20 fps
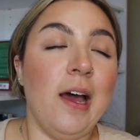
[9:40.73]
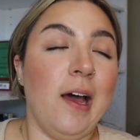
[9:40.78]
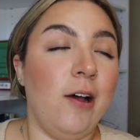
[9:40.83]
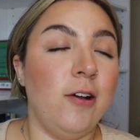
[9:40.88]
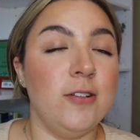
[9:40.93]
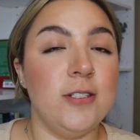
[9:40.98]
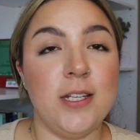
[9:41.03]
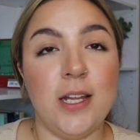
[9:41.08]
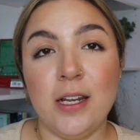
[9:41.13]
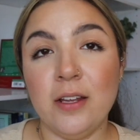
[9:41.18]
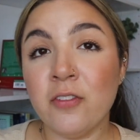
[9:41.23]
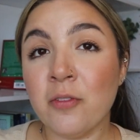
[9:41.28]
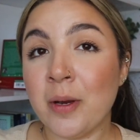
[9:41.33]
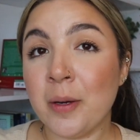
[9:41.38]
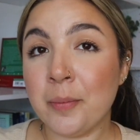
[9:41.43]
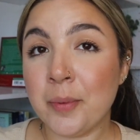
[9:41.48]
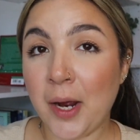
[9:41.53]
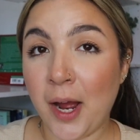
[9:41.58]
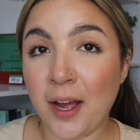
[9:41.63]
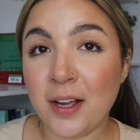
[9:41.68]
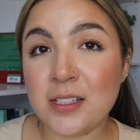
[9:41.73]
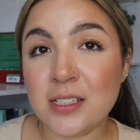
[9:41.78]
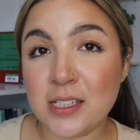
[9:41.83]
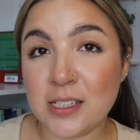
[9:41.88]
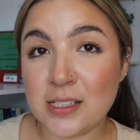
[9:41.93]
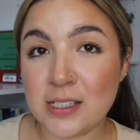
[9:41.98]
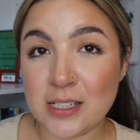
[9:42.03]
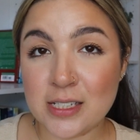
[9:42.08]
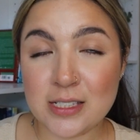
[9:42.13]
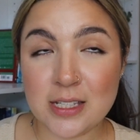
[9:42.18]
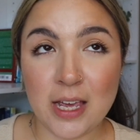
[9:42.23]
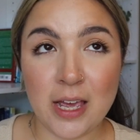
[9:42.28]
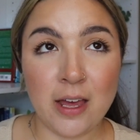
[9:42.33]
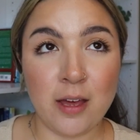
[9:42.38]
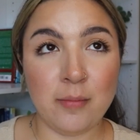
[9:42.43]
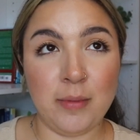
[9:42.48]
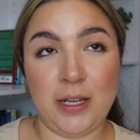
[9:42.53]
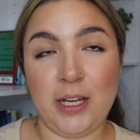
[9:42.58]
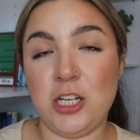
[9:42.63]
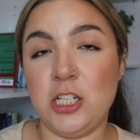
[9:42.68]
I was studying for my practice
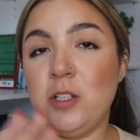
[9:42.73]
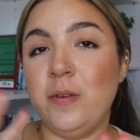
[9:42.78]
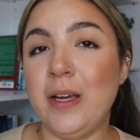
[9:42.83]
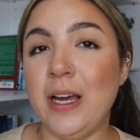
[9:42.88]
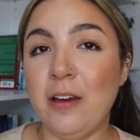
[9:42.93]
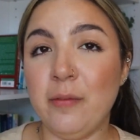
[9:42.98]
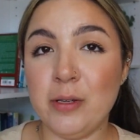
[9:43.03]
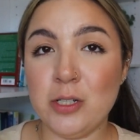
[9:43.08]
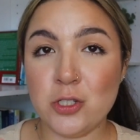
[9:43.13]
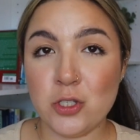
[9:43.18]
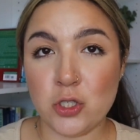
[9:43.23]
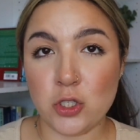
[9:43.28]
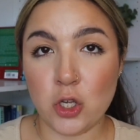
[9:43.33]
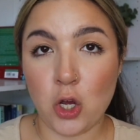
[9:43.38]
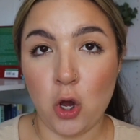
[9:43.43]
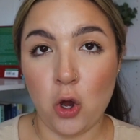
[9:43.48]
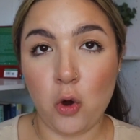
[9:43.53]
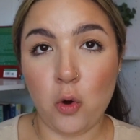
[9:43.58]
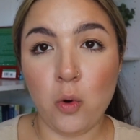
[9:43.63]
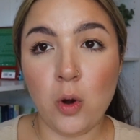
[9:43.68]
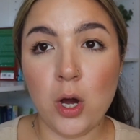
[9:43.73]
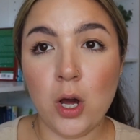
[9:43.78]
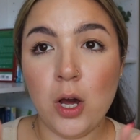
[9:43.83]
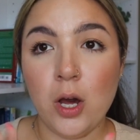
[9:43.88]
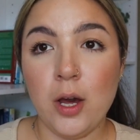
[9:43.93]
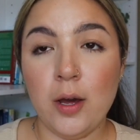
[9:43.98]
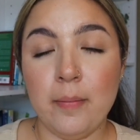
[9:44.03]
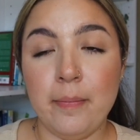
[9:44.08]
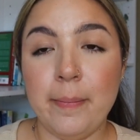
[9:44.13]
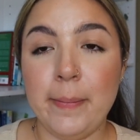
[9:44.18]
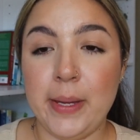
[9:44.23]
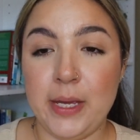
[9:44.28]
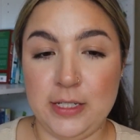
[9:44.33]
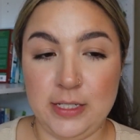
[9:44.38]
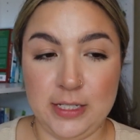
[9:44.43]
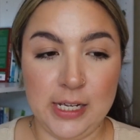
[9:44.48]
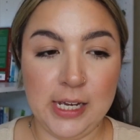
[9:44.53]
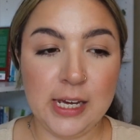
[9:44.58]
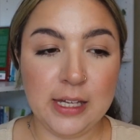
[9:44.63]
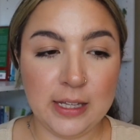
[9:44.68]
exam. Like I just feel like I've been so
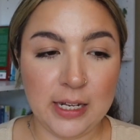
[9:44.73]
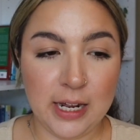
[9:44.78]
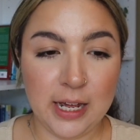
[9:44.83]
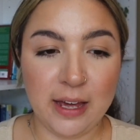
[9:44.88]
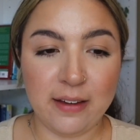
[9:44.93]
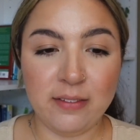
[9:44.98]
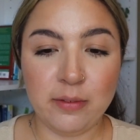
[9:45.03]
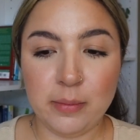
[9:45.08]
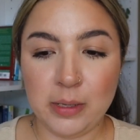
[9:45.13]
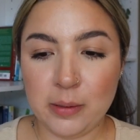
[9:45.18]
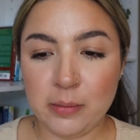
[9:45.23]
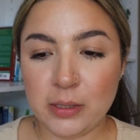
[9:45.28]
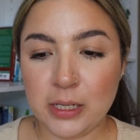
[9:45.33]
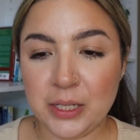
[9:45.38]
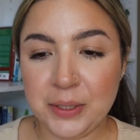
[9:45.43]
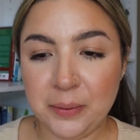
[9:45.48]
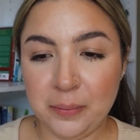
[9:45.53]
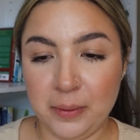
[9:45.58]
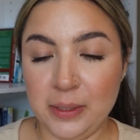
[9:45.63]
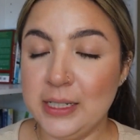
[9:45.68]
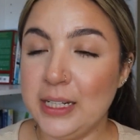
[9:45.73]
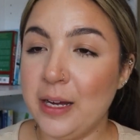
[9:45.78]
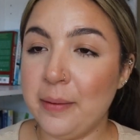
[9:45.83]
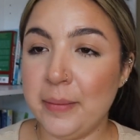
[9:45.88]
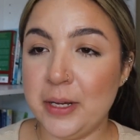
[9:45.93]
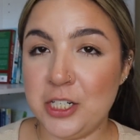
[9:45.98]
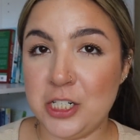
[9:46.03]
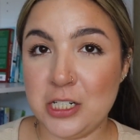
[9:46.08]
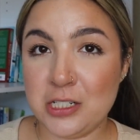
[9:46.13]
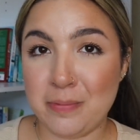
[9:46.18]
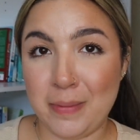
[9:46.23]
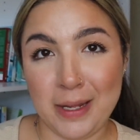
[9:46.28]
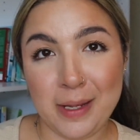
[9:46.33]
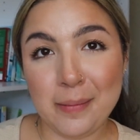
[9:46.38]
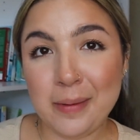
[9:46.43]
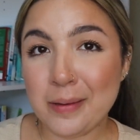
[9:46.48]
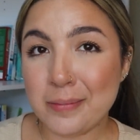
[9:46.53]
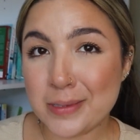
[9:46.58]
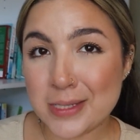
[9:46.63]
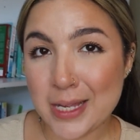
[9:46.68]
busy that I haven't been able to like read that much, and it's making
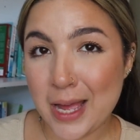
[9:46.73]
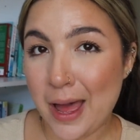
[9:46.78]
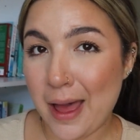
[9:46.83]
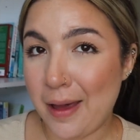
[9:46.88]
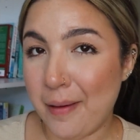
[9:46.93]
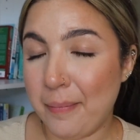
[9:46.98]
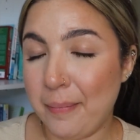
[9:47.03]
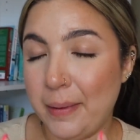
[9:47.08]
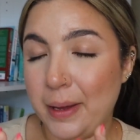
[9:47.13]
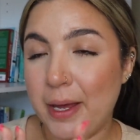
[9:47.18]
me upset.